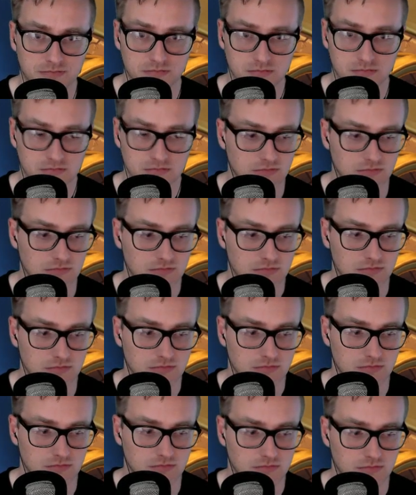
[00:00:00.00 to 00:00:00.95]

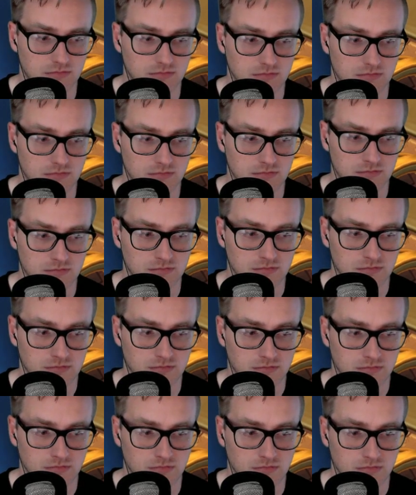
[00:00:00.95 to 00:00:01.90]

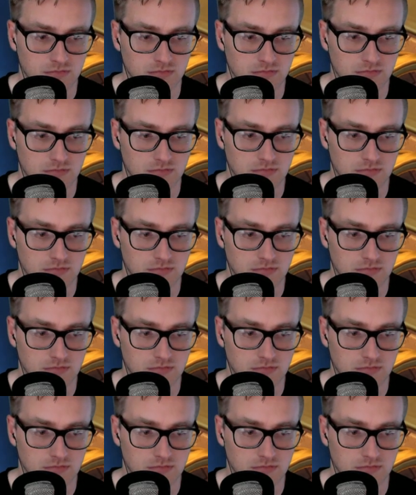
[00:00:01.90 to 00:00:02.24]
(no one is talking)